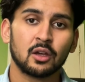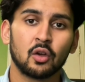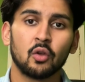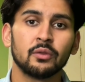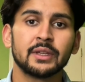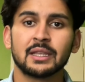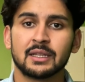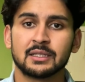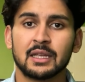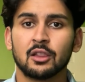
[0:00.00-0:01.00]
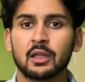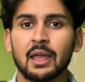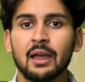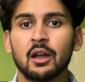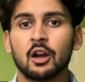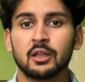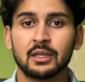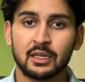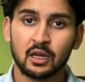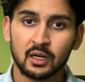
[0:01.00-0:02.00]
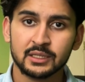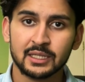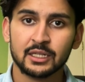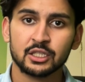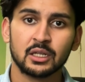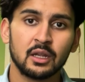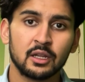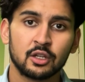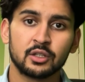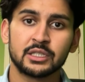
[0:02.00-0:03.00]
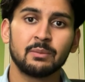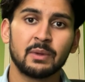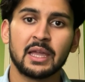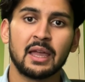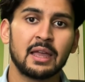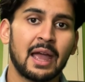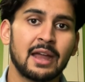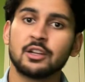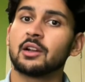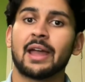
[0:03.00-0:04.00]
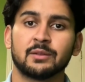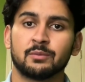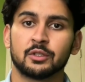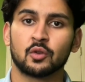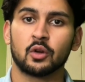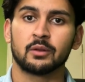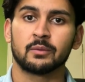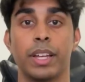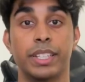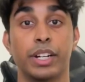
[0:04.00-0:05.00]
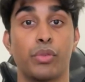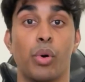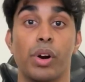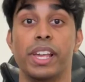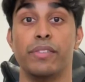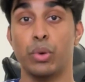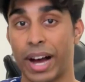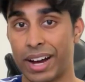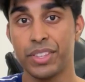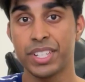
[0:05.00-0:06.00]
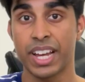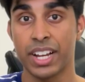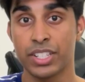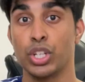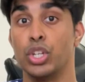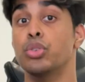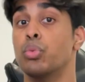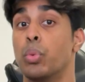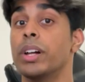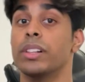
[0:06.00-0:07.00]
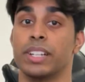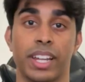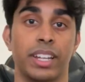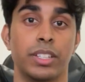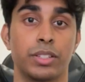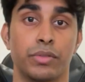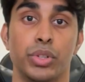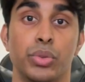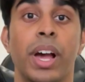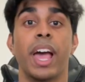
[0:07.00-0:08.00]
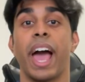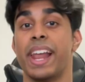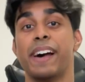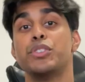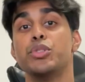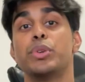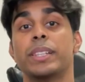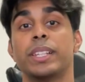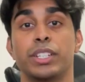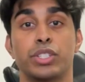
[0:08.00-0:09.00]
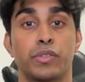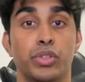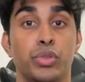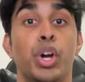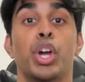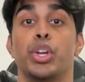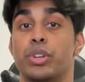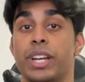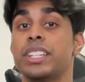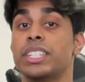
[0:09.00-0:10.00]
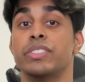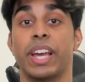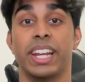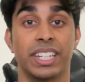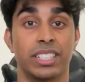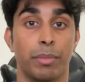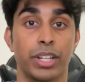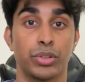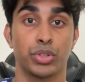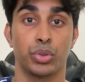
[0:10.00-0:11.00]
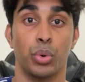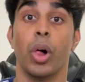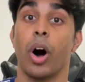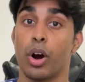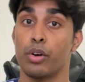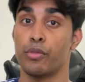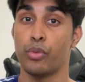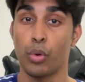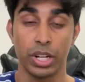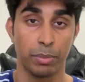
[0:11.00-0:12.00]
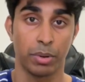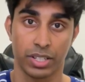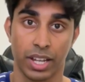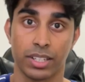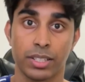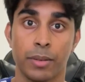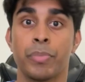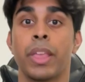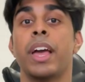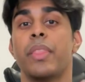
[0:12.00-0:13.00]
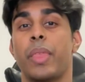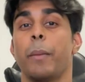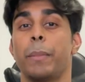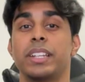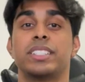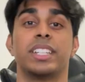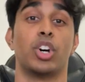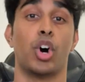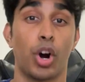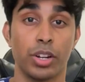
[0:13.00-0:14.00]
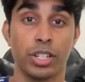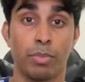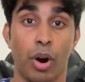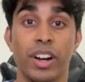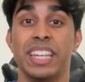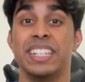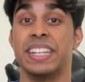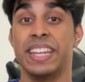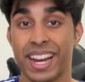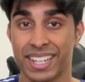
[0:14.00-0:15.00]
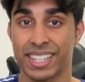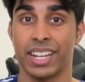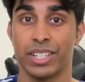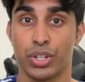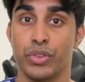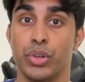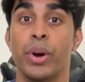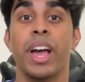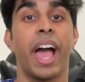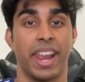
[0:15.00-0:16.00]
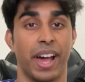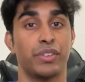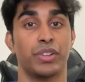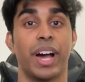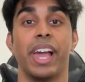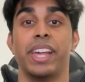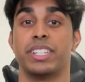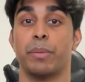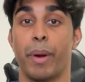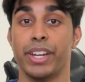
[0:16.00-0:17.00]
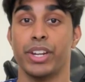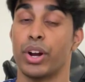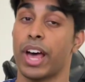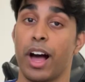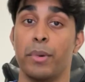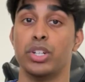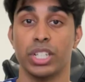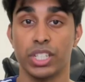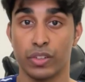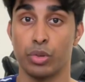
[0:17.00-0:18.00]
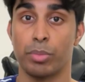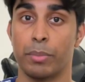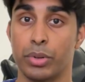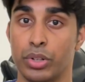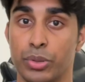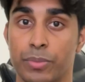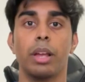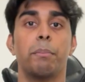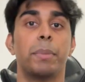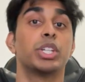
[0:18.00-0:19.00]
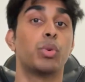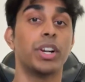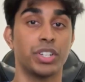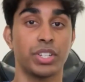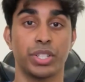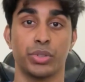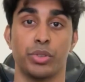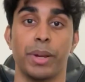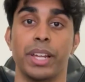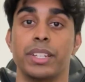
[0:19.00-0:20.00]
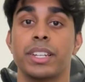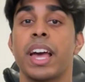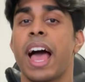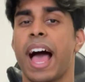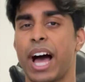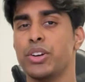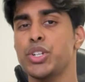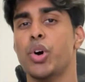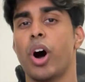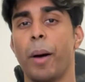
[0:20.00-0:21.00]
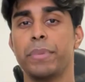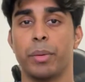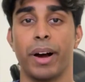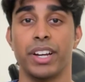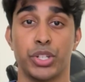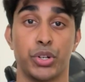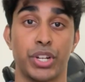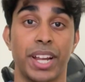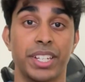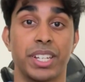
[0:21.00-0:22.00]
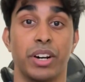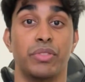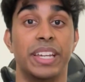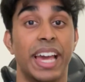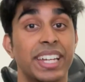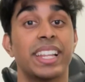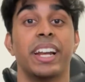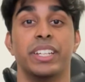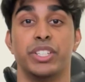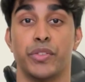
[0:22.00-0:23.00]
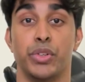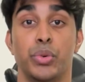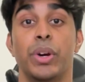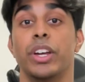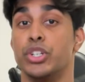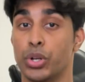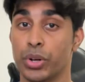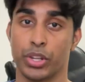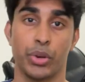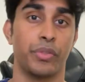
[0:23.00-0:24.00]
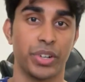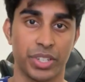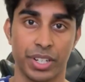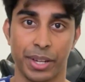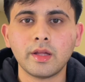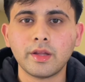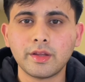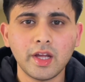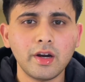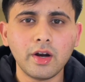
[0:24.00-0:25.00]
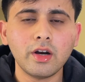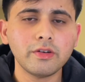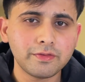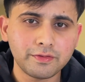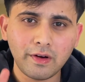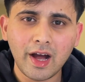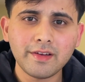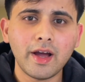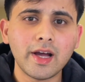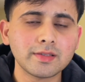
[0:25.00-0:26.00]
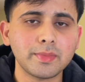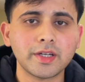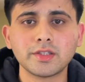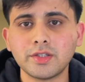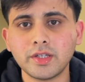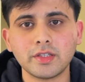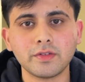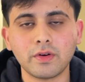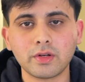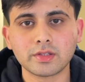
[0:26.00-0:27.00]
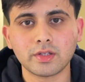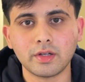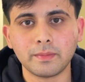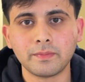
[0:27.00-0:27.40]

the only things they look at are the CAR section, your GPA, and your CASPER score. Therefore, if you have the stats, you will get an interview. And after you get that interview, your chances of getting into medical school are 40%. That means that the hardest part is getting that interview. And after that, it's dependent on how much interview prep you do. But the question still remains, how do you optimize your chances of getting that interview during university? There are 5 aspects you need to focus on.